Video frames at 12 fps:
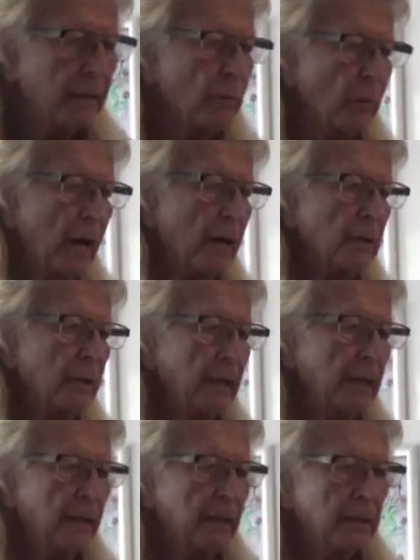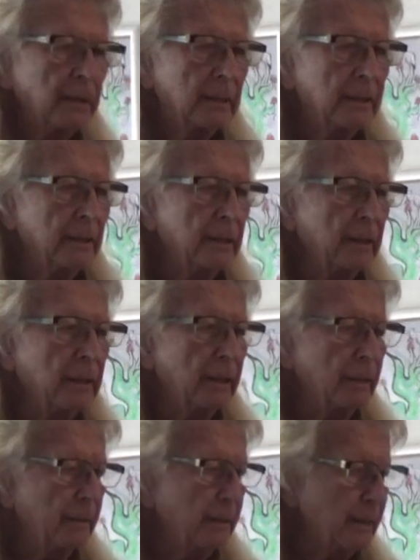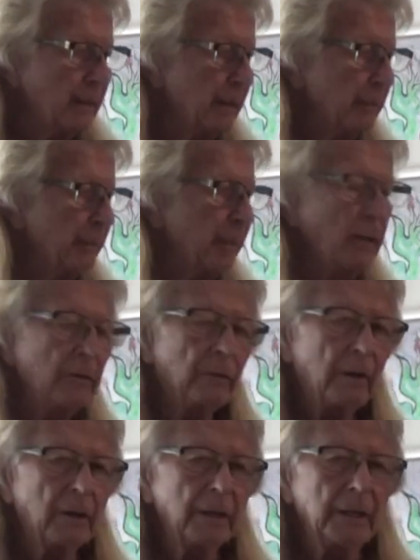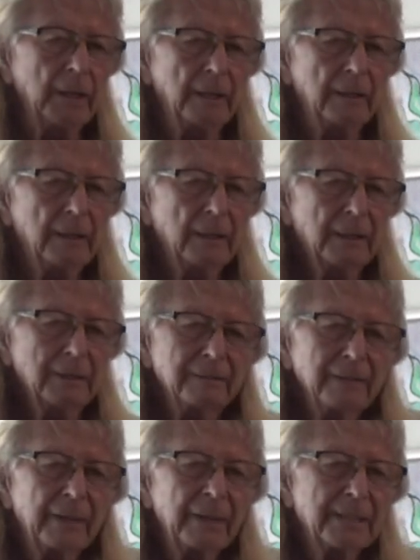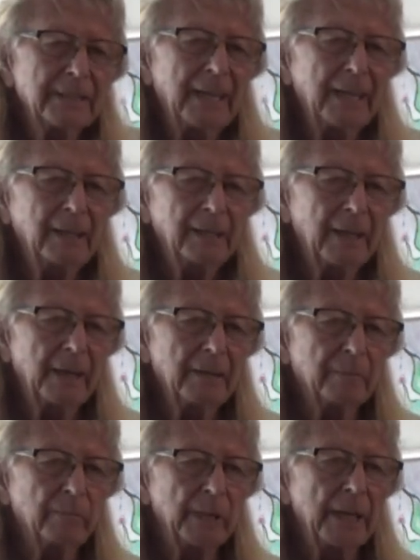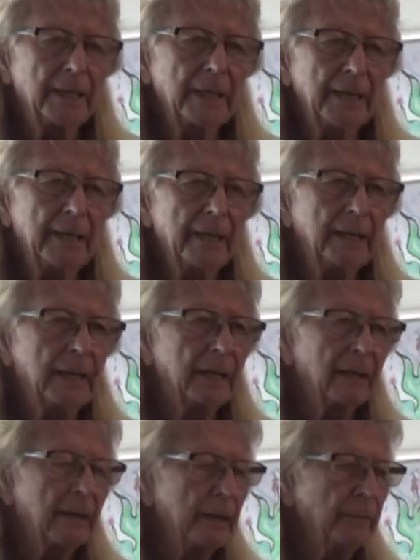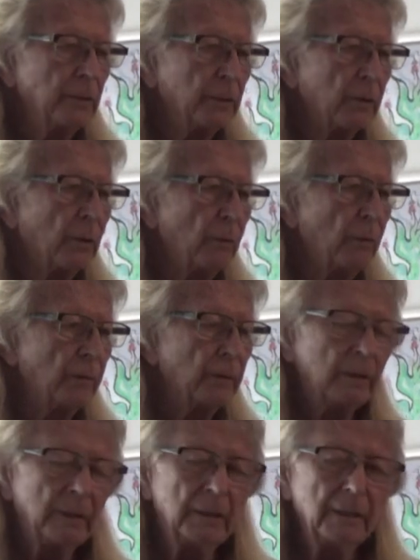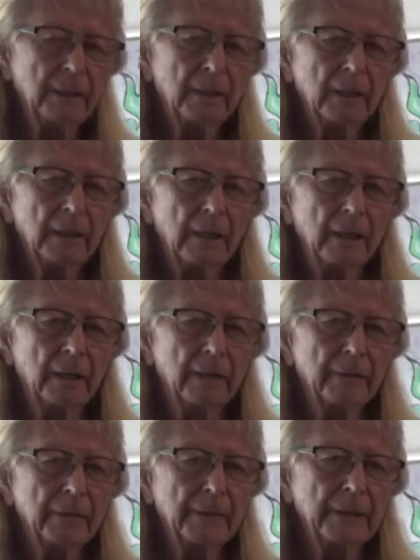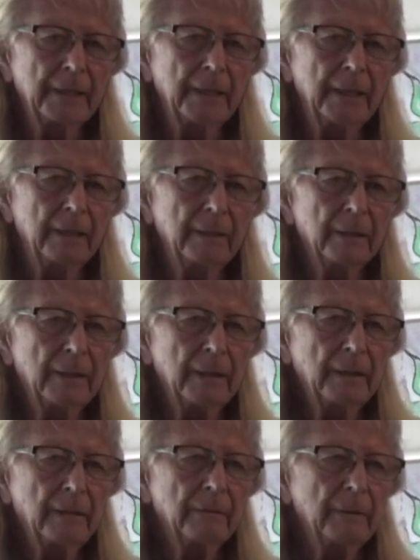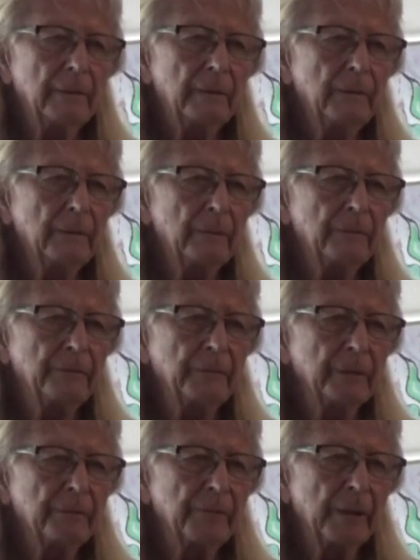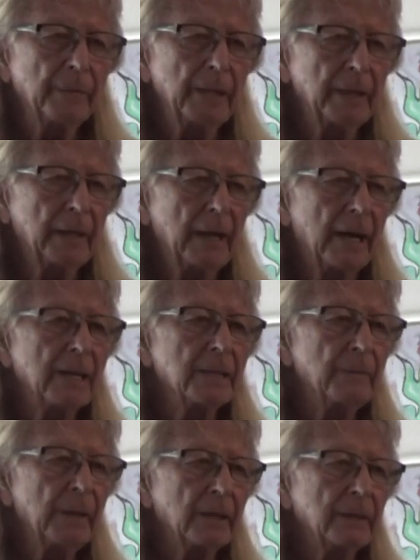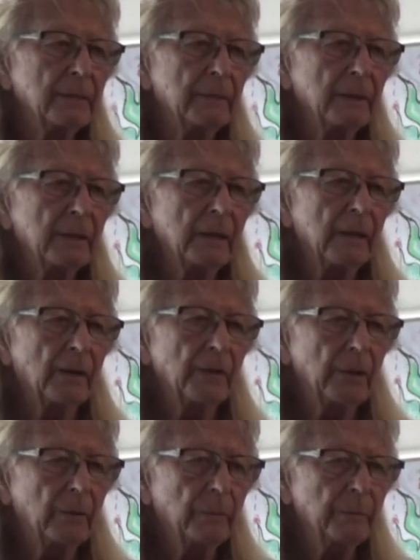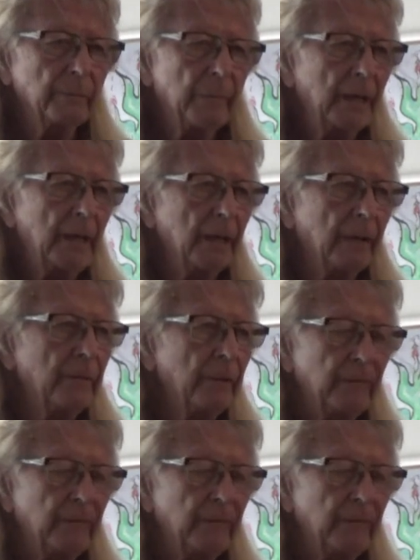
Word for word: And gradually this uh, patriarchy I could say, kind of blended in and kind of took over uh, the uh, feminine aspects, although many of